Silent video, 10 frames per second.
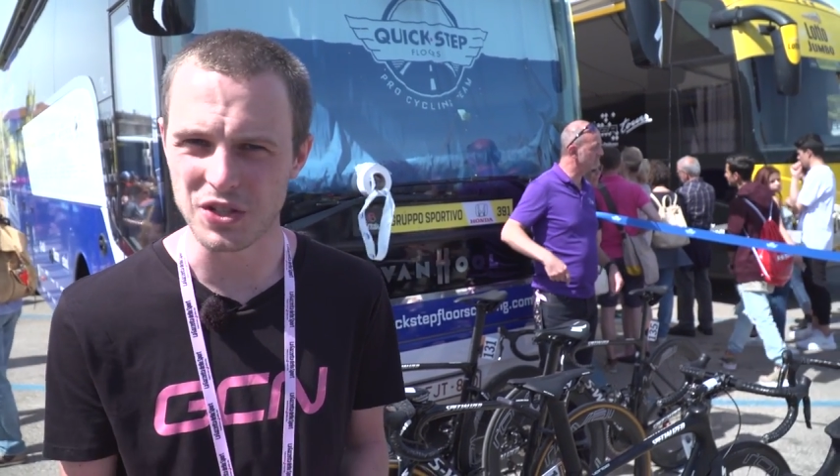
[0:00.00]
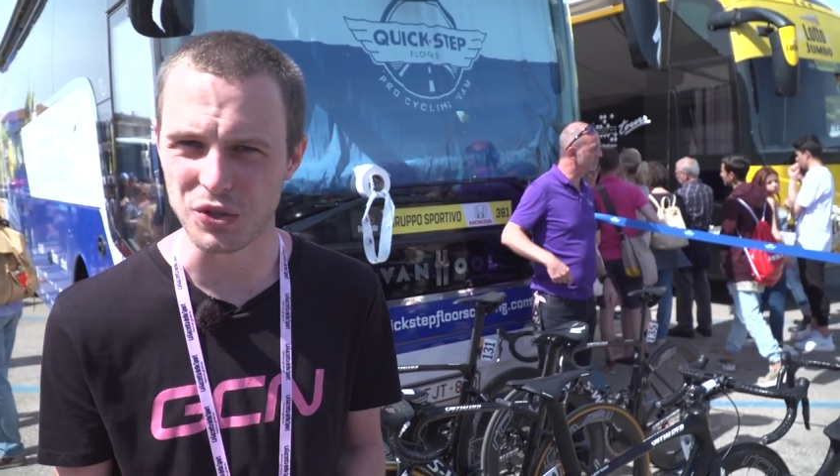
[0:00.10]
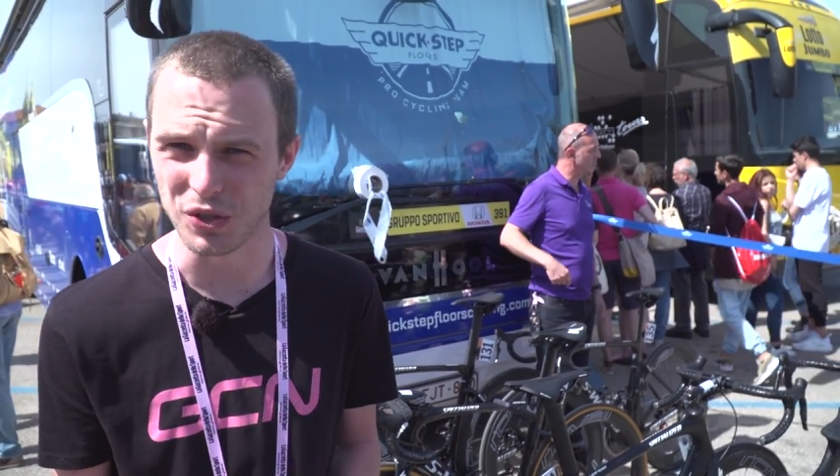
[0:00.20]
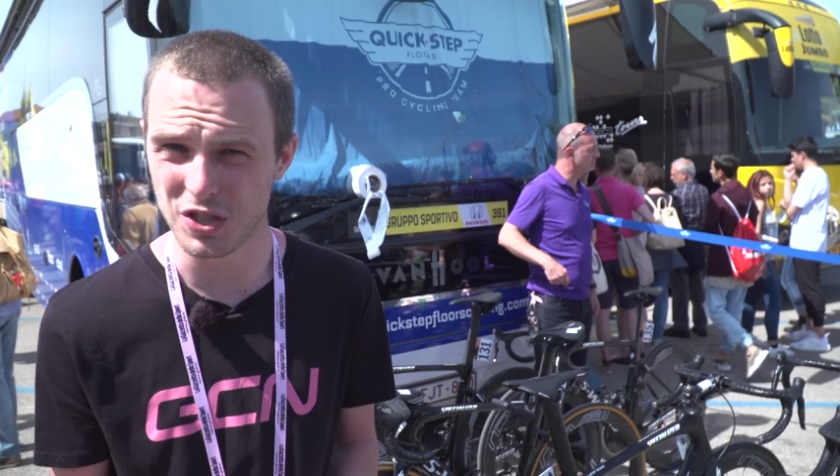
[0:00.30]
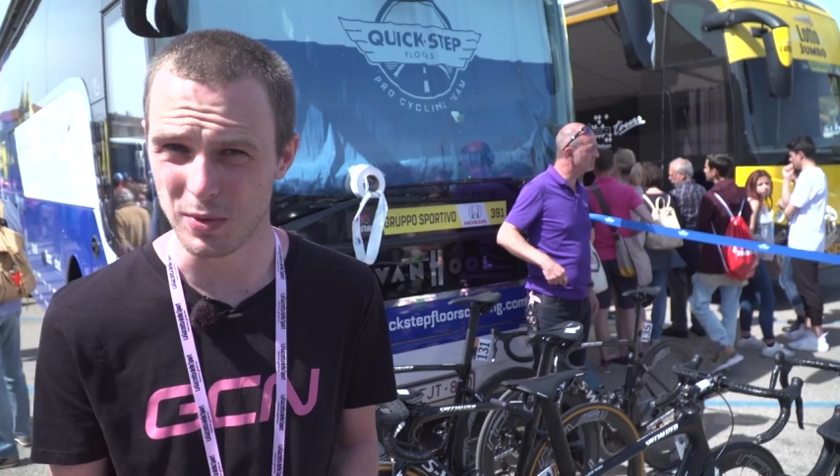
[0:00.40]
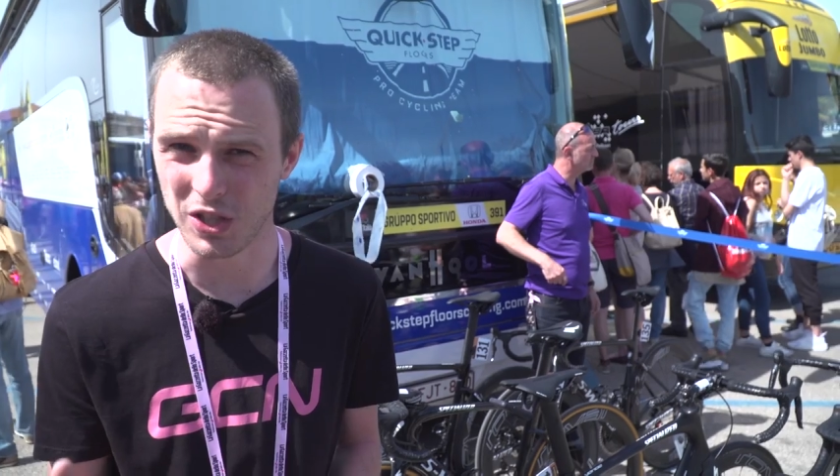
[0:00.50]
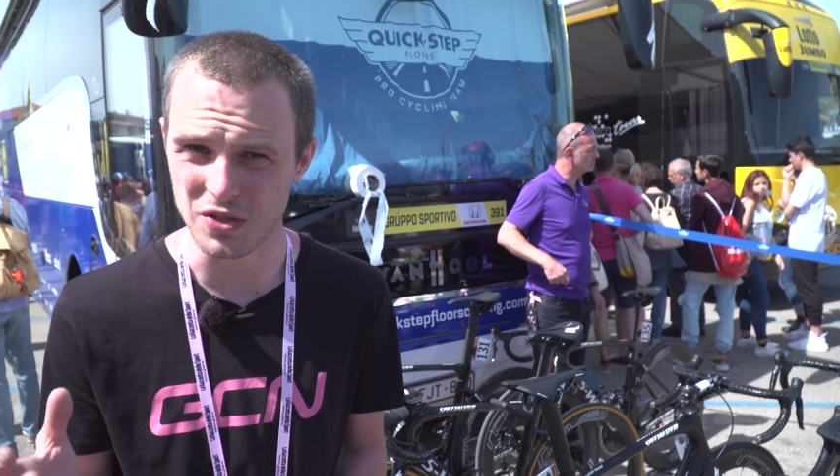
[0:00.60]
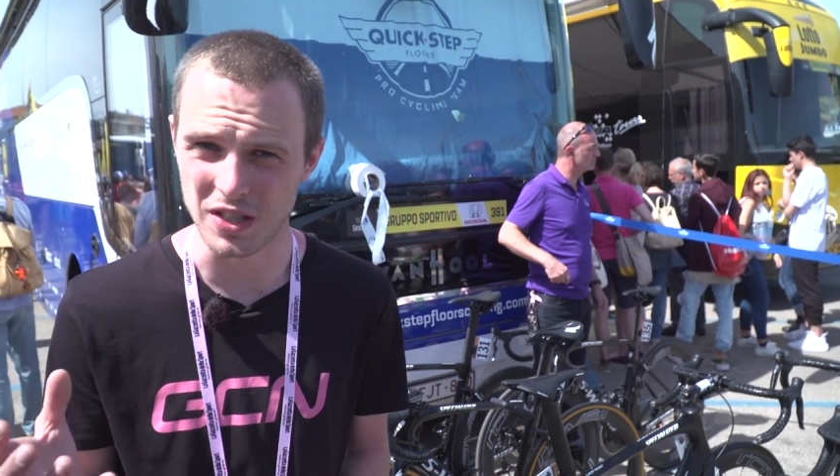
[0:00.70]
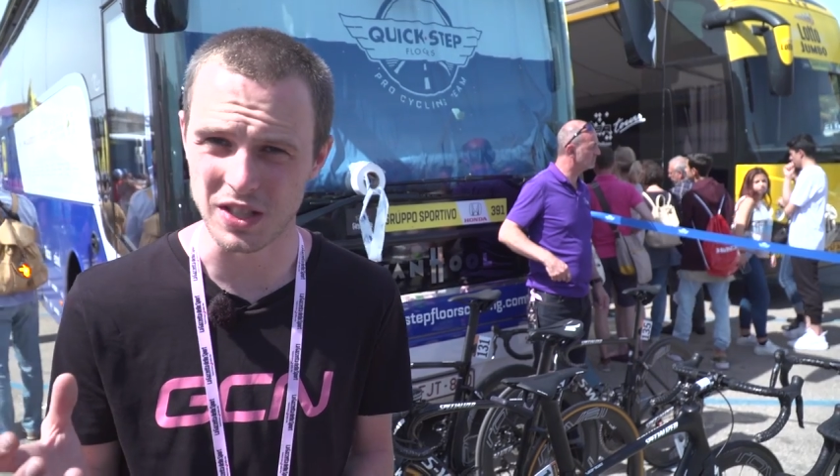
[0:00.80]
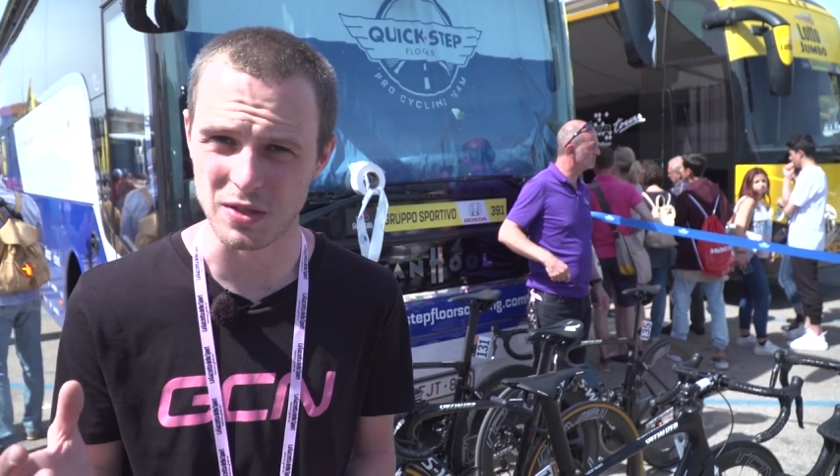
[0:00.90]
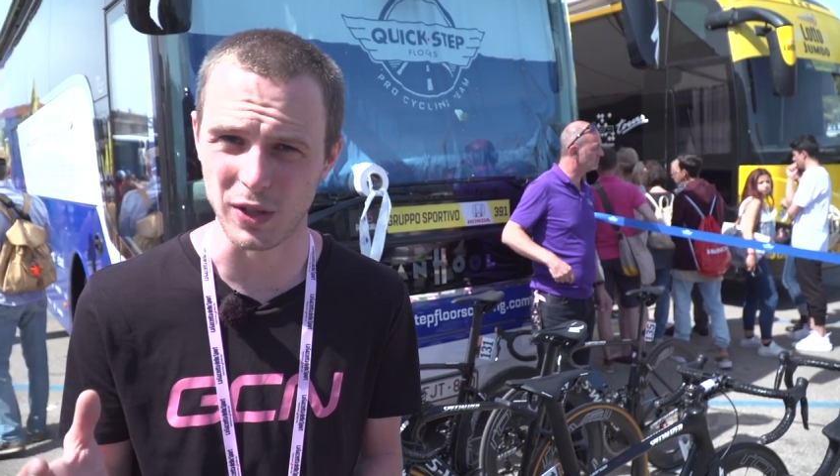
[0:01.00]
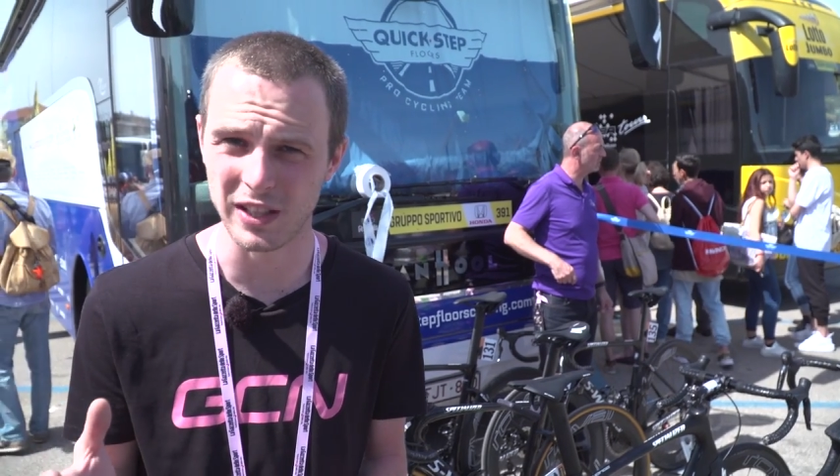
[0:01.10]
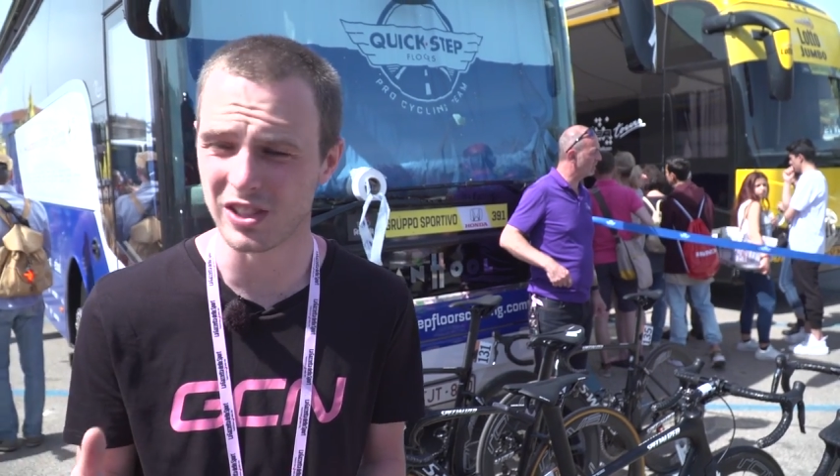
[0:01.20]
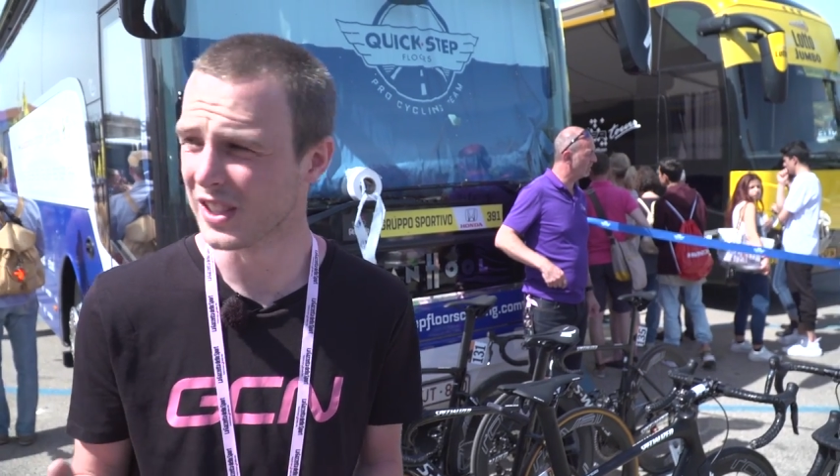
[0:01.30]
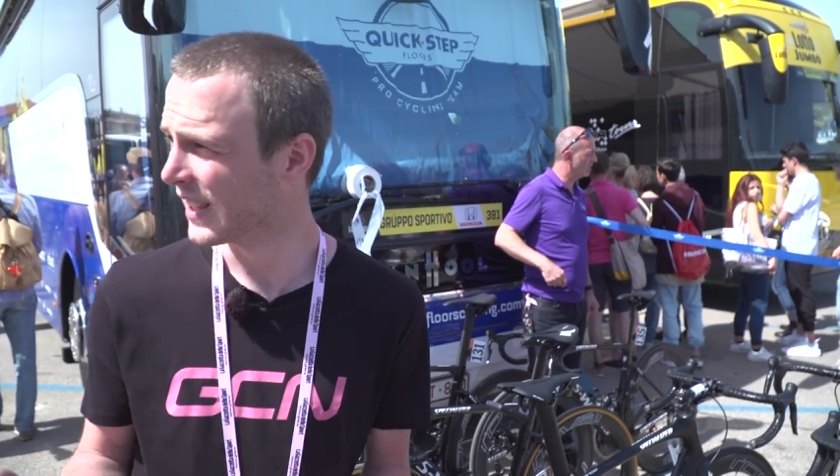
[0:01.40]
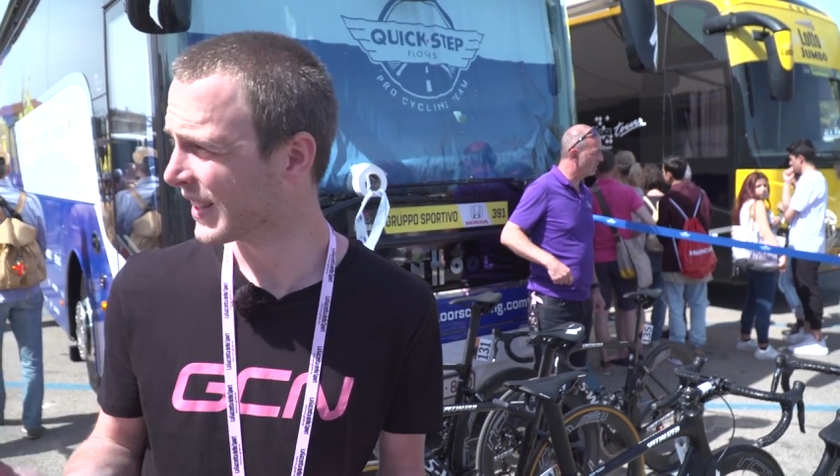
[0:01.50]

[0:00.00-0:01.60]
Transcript: Tour to be using disc brakes.